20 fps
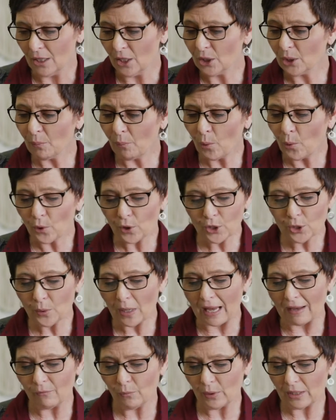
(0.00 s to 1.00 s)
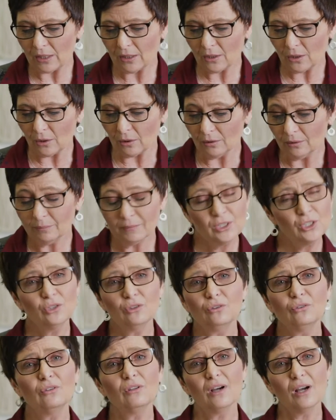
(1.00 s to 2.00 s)
The poor you have with you, but you
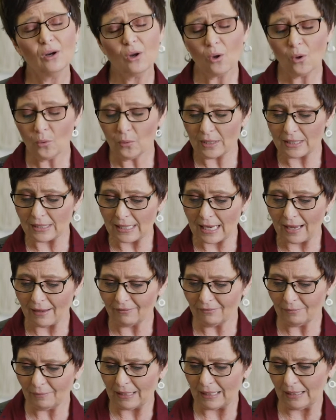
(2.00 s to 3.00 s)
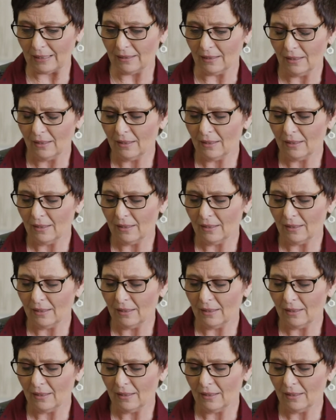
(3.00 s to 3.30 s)
do not always have me.